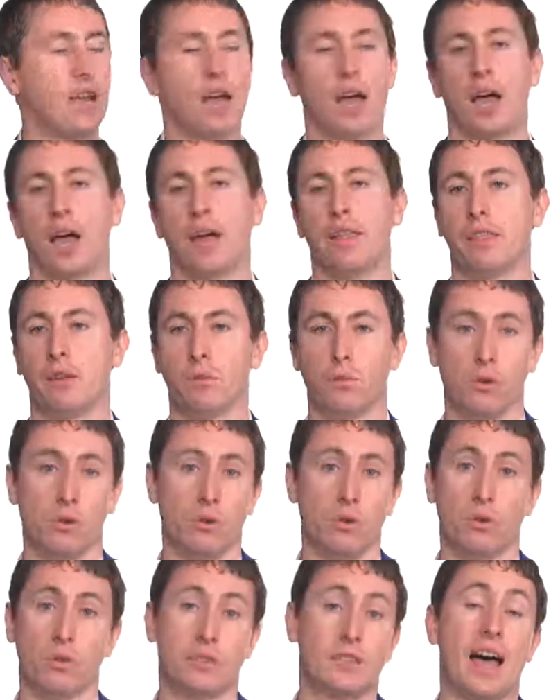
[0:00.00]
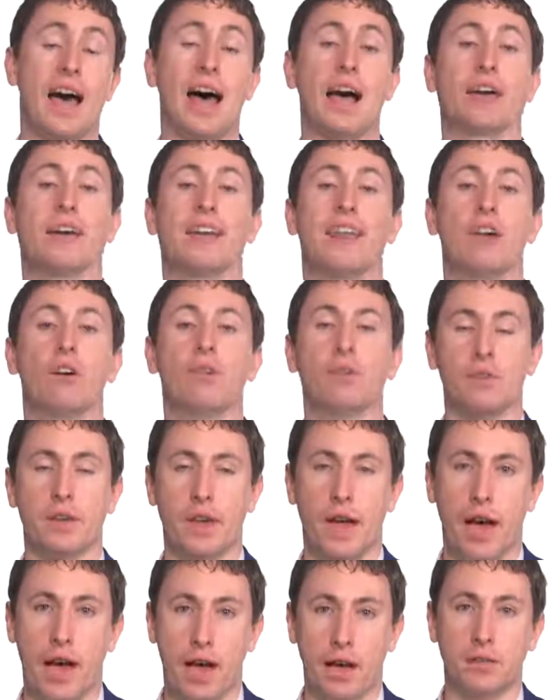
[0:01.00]
that we do, target
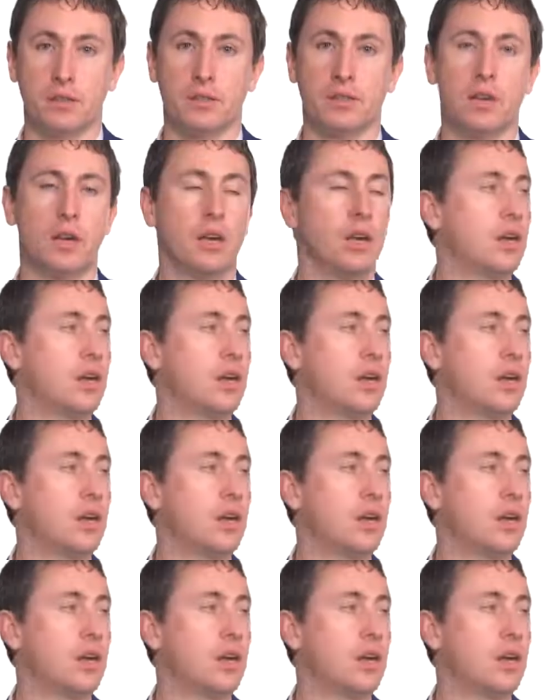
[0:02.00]
LVRs.